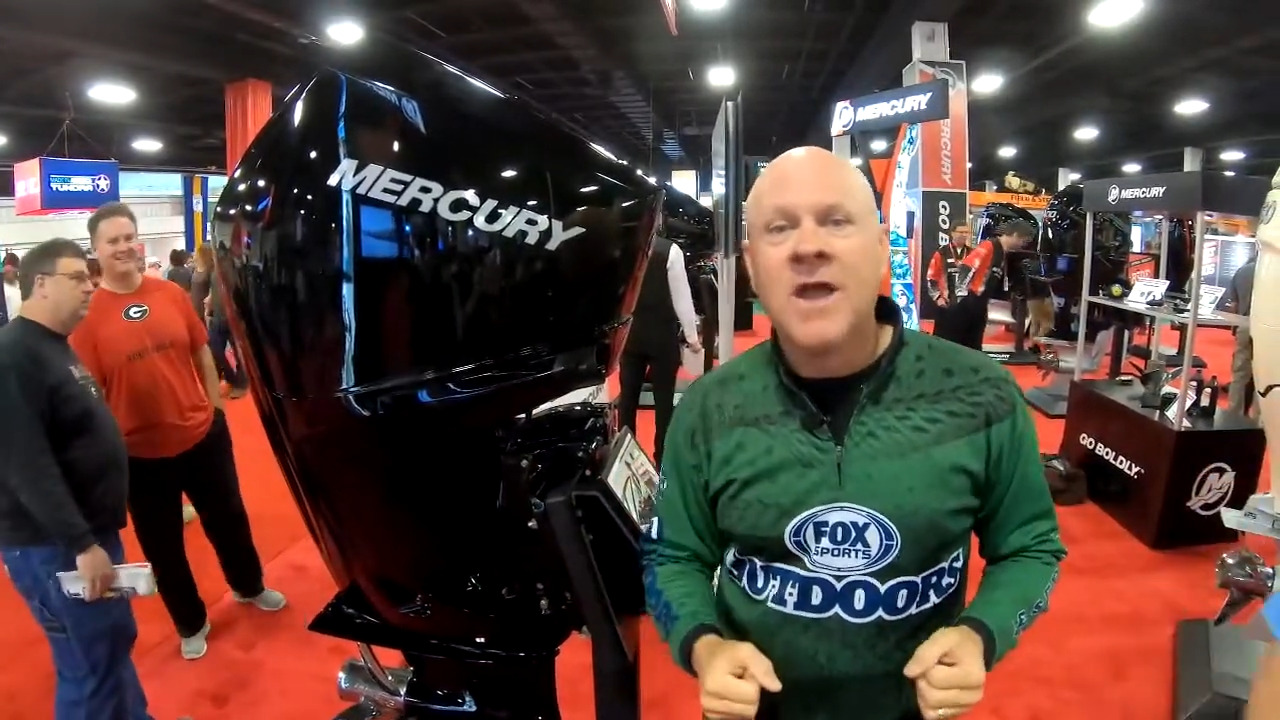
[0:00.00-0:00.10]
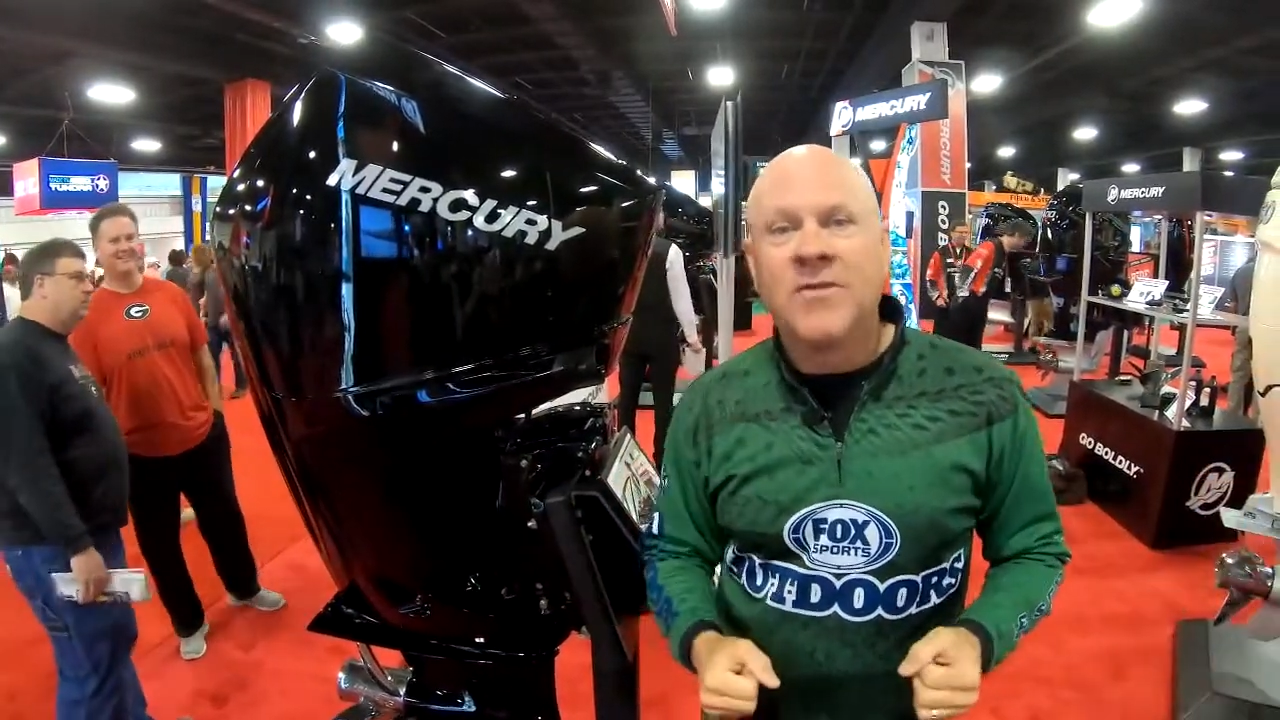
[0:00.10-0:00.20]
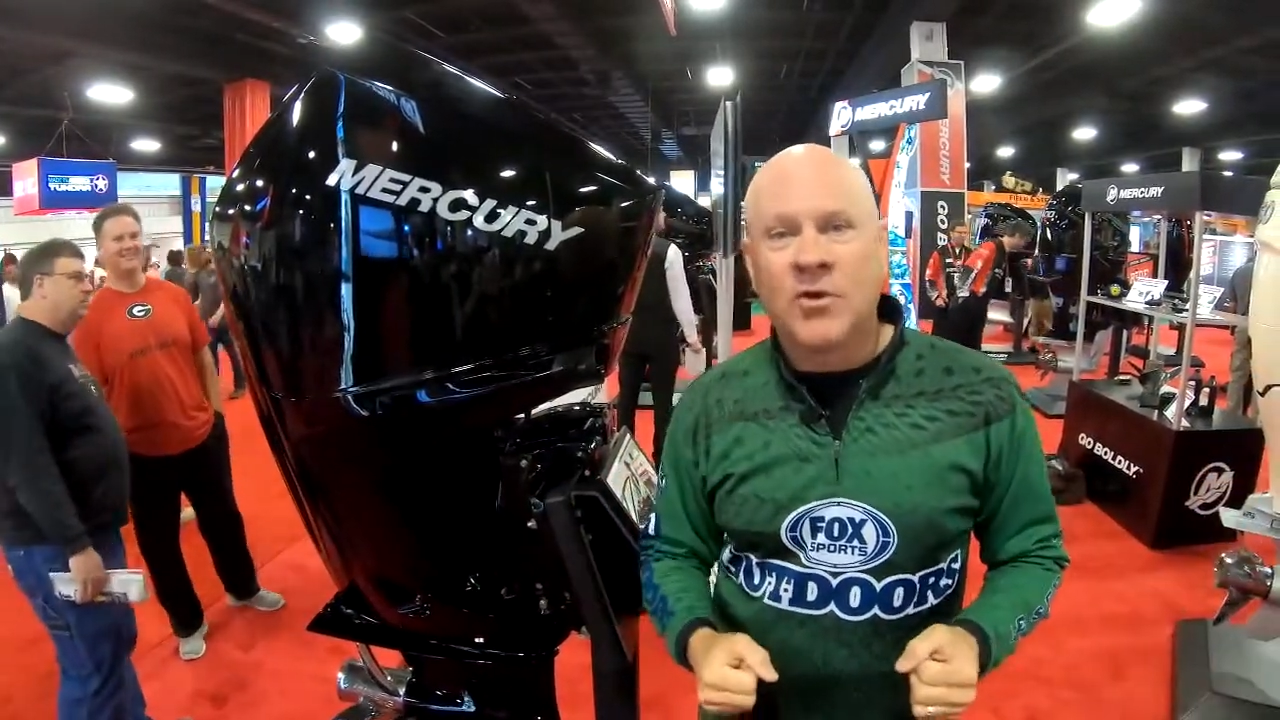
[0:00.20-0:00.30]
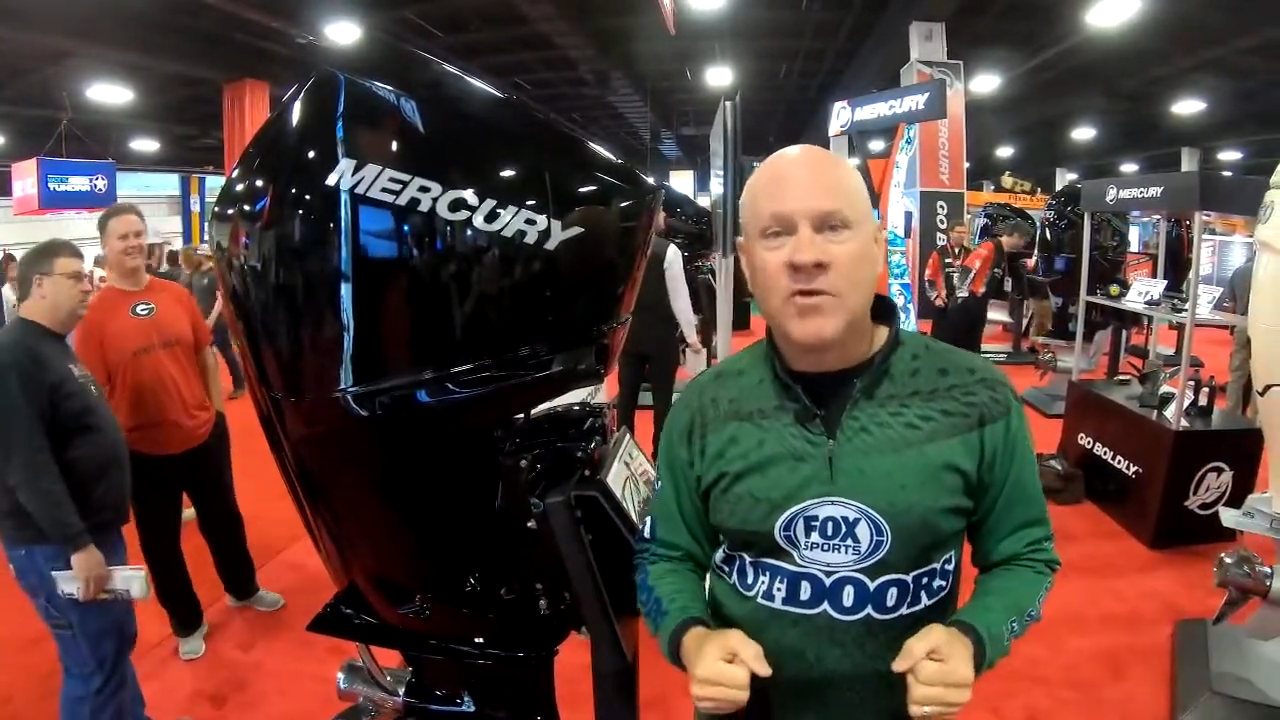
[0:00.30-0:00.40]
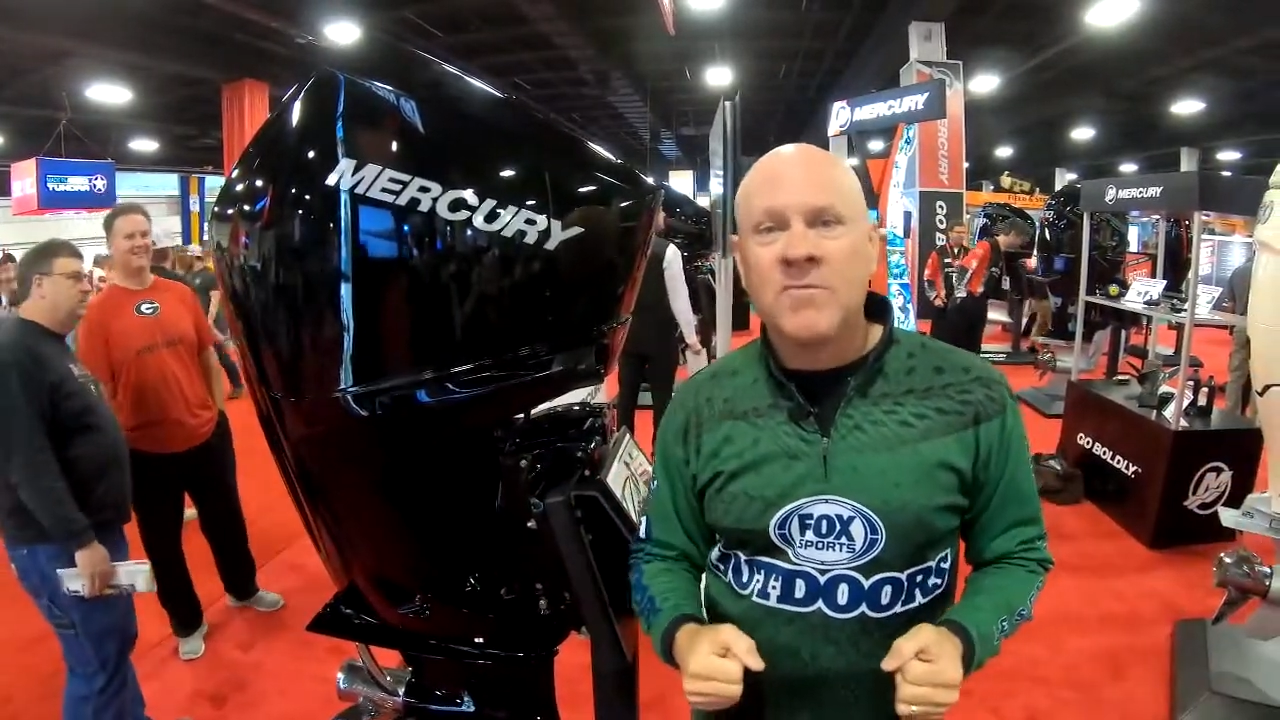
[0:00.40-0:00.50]

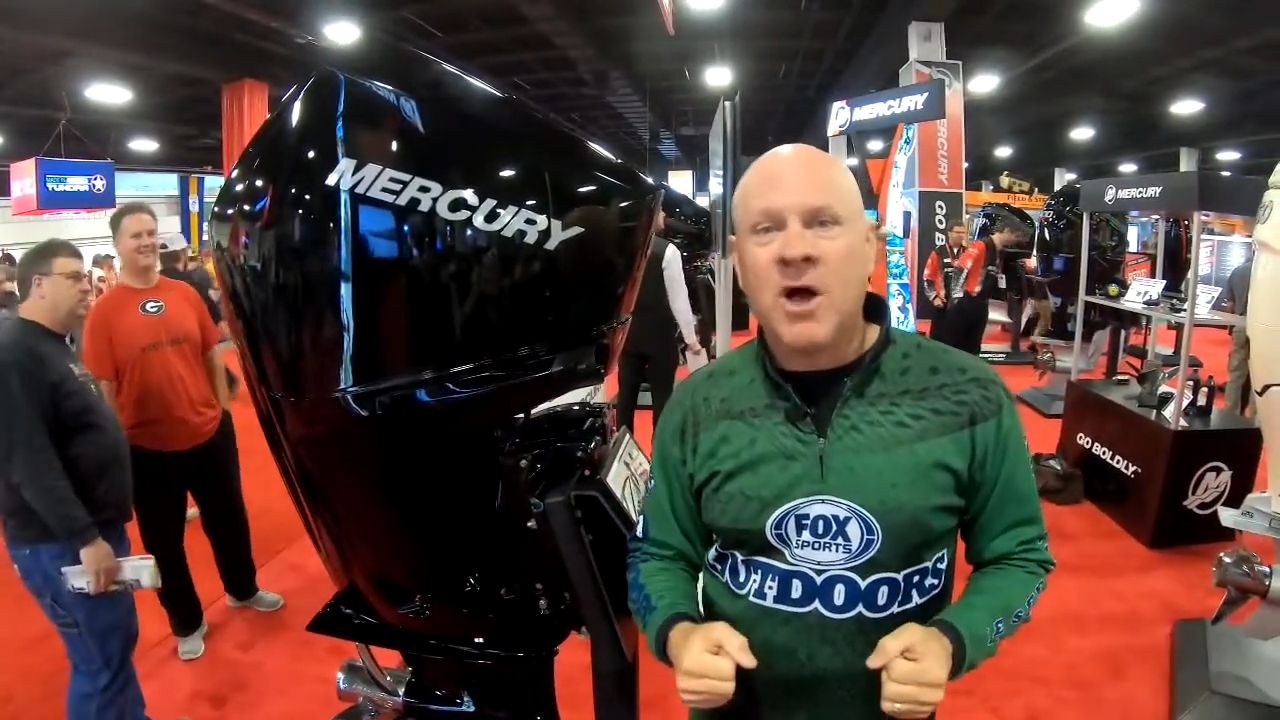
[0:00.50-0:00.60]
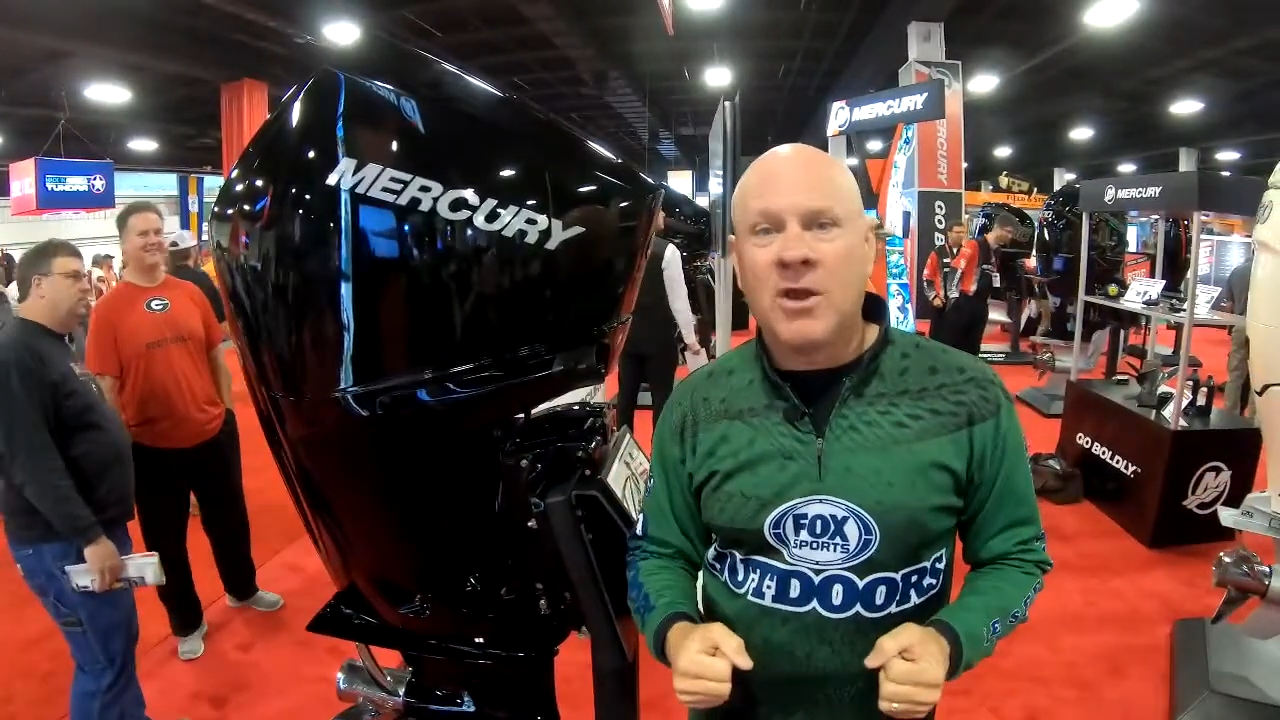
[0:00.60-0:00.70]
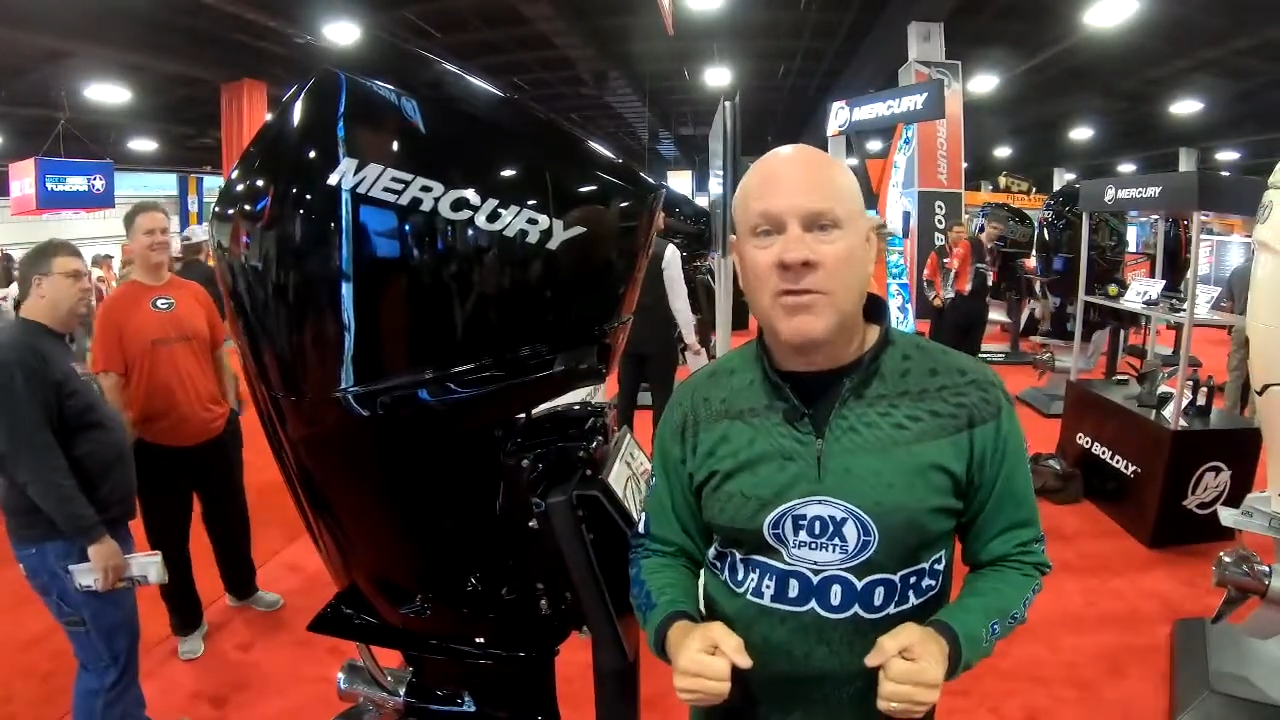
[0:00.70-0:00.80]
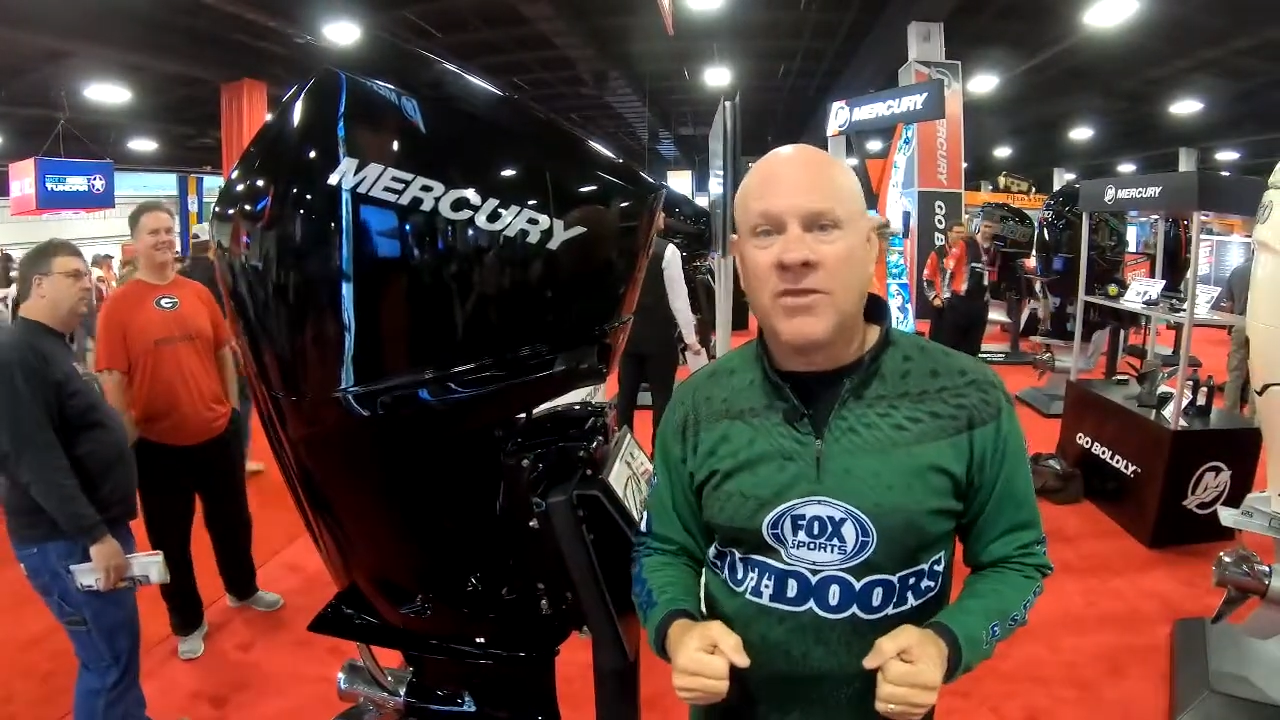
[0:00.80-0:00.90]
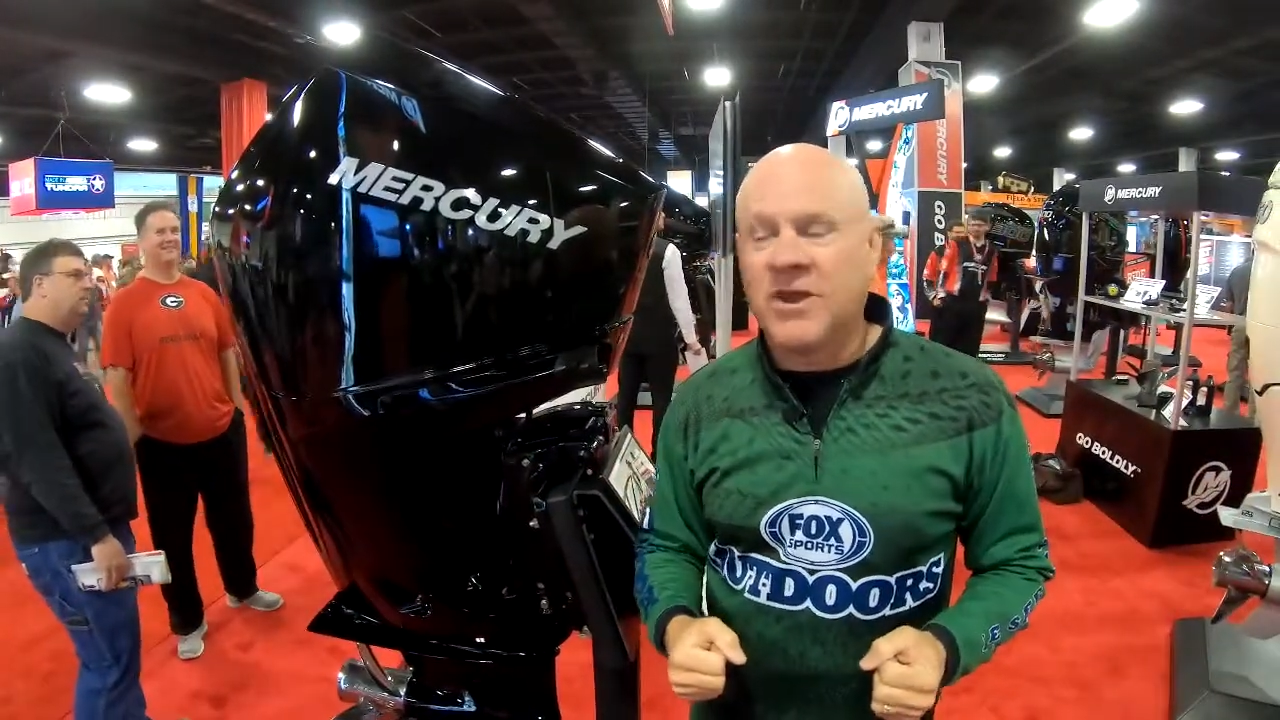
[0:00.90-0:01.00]
they're
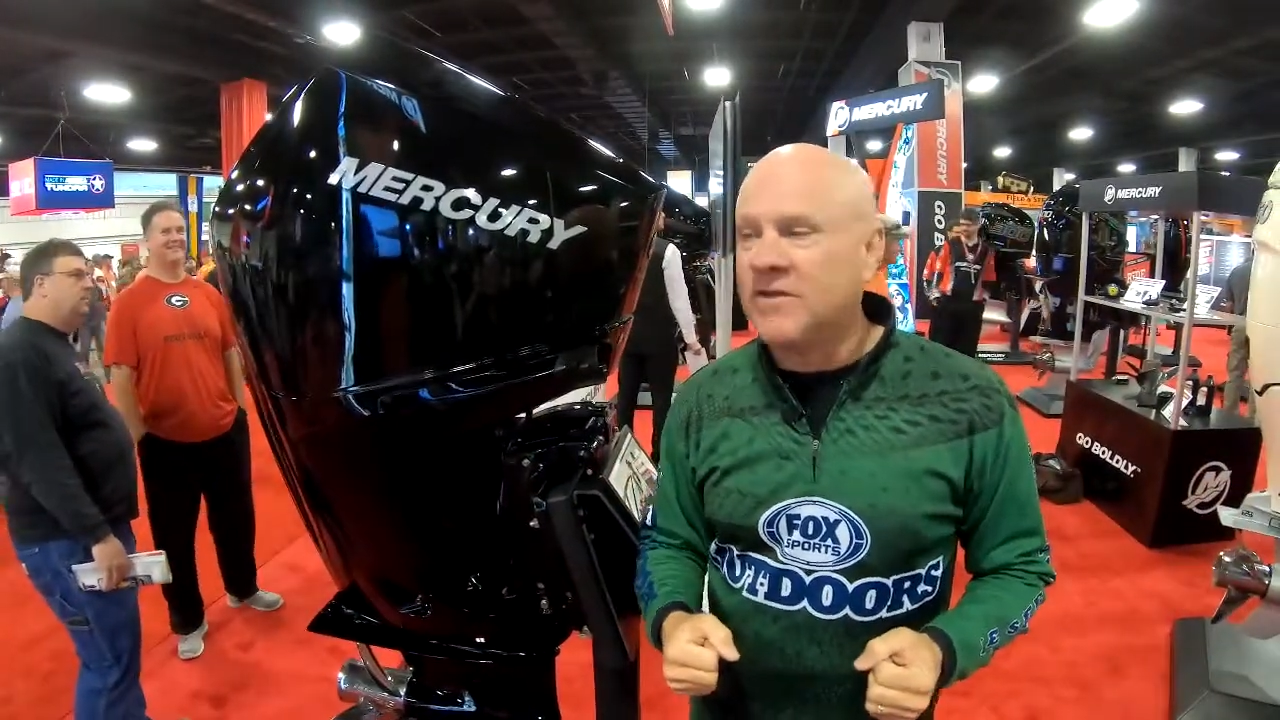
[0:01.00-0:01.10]
smaller than